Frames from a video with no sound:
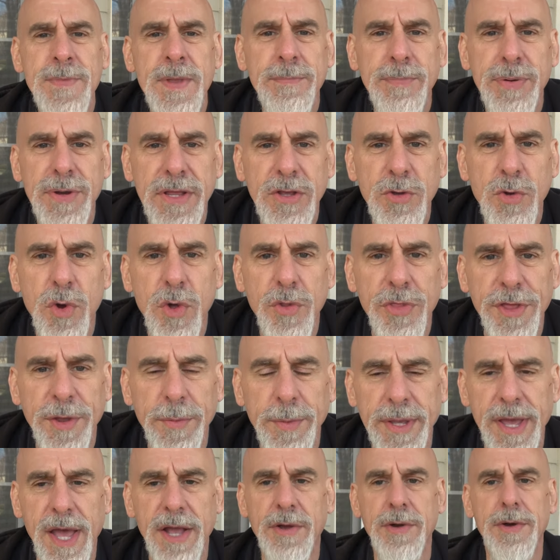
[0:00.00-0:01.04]
Pretty cool thing
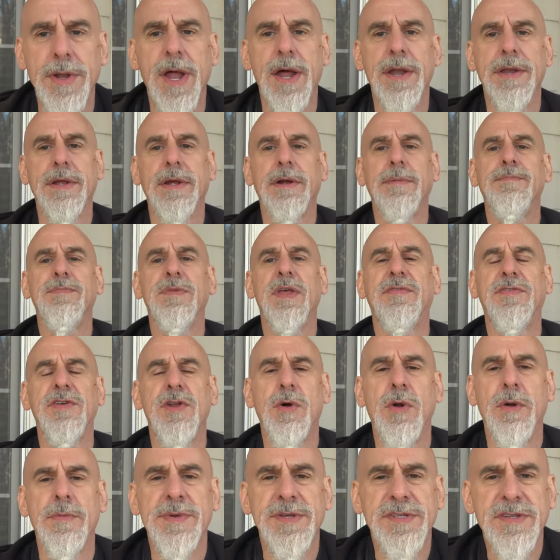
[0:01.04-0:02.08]
we got going on here. If you
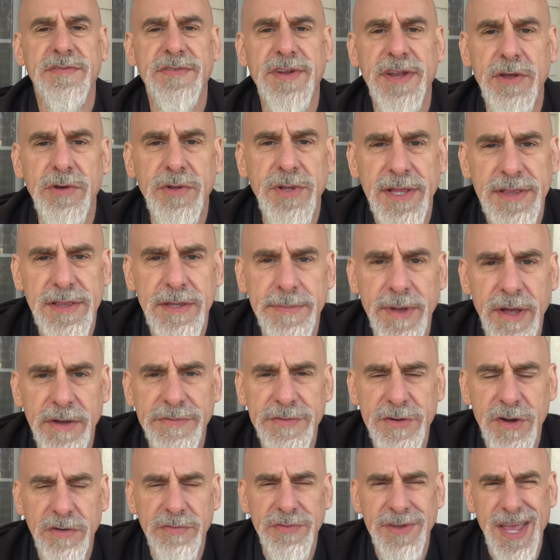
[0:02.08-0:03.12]
don't want to miss a video, click the bell
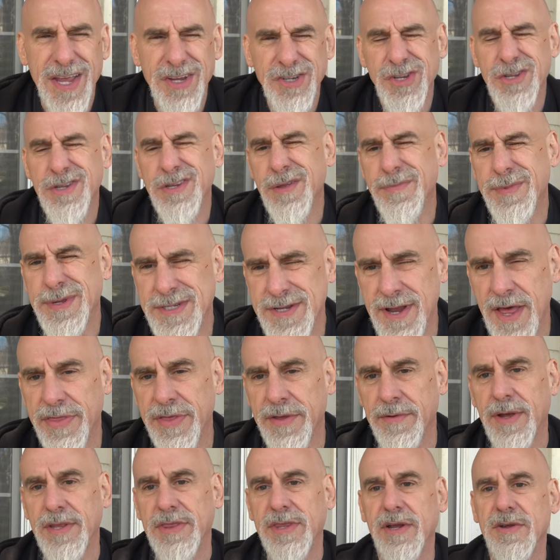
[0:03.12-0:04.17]
for notification. You'll miss
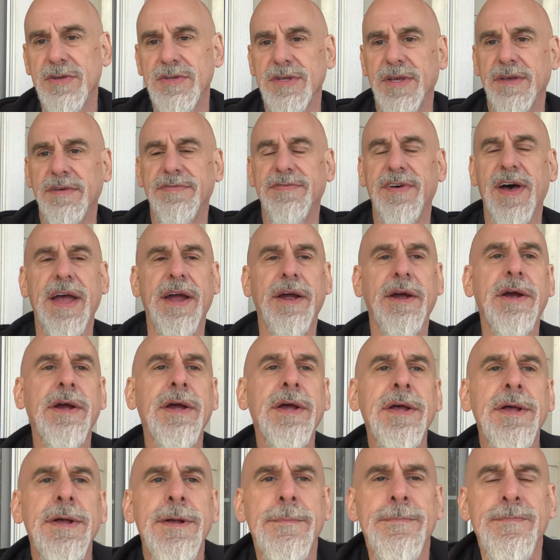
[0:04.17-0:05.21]
nothing right there is League of Fire.
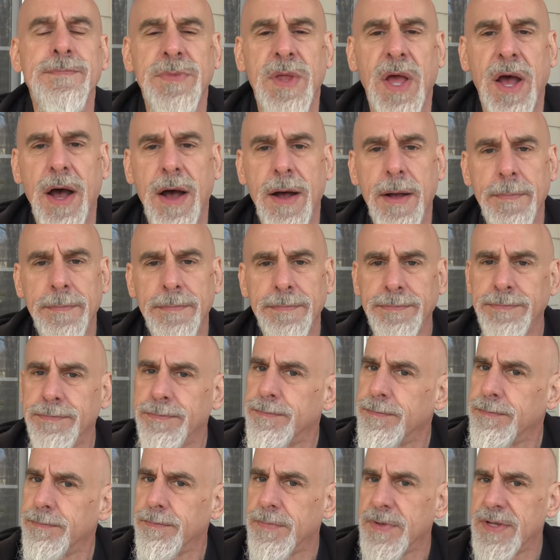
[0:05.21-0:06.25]
Um,
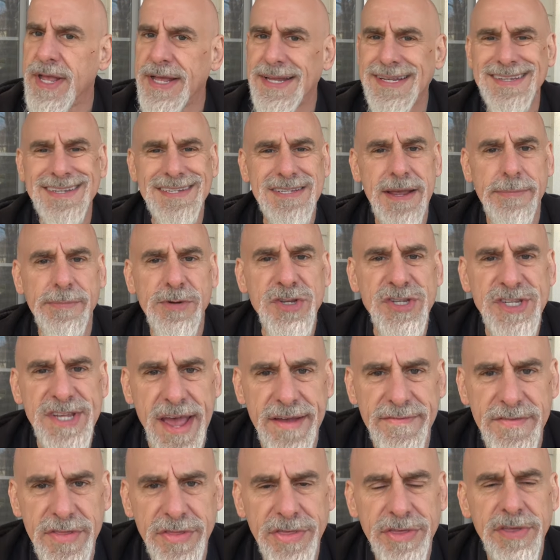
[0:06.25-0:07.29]
December
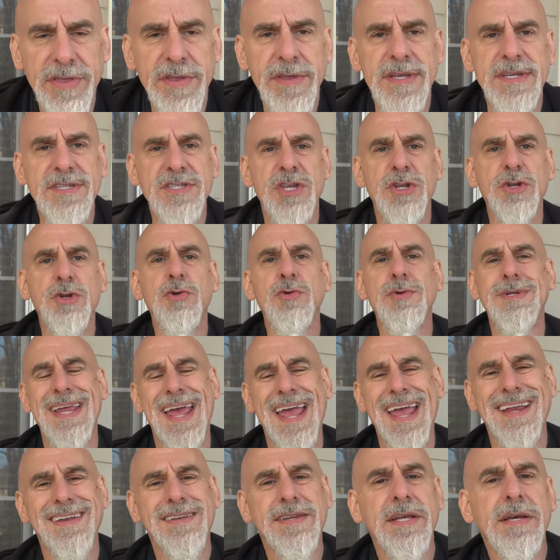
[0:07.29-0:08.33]
7th is the new
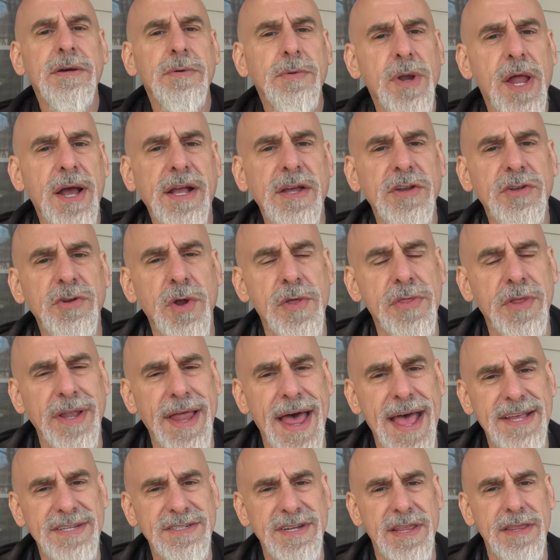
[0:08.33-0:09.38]
date. We're not going to do it on the
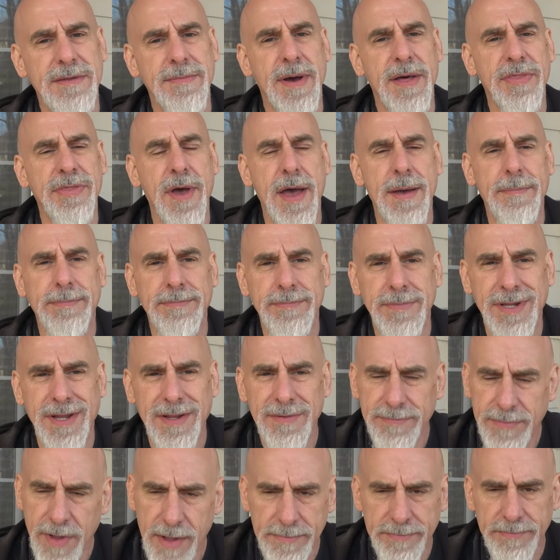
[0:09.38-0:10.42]
last day of the month. I'm,
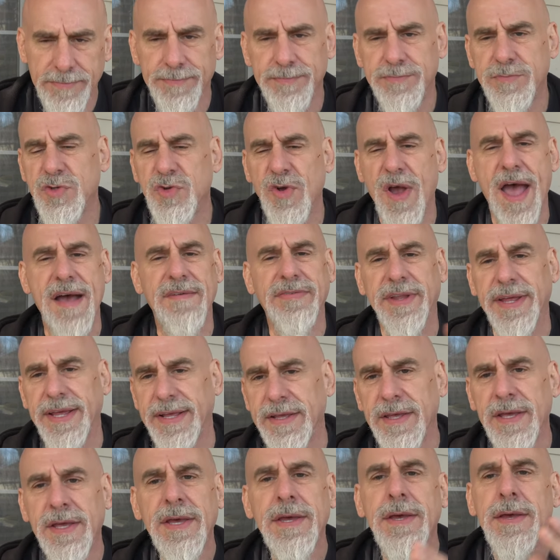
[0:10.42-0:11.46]
I'm
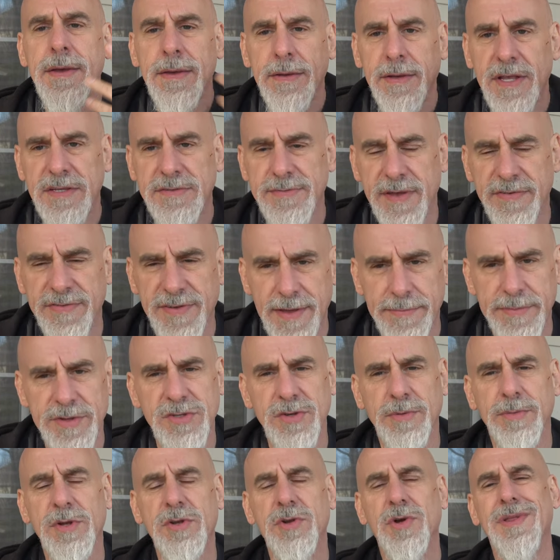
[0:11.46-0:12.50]
traveling because my family,
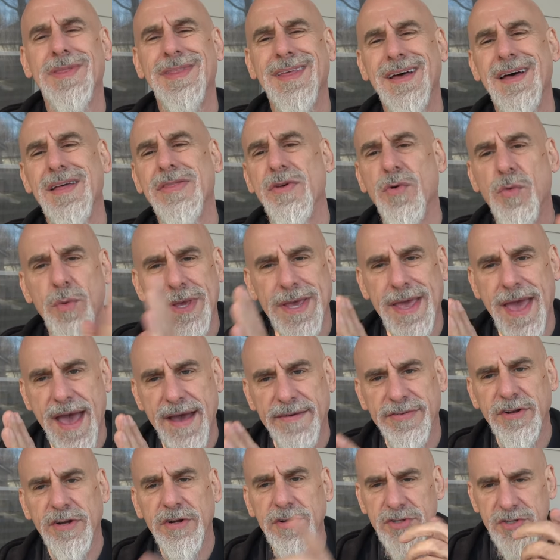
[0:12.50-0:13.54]
so we'll do it the week
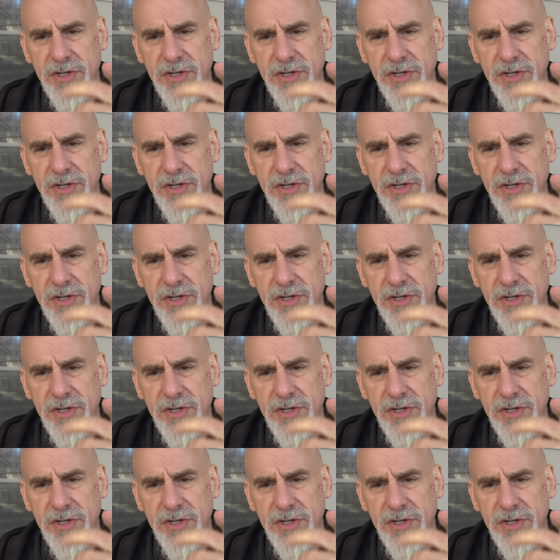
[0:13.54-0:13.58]
after.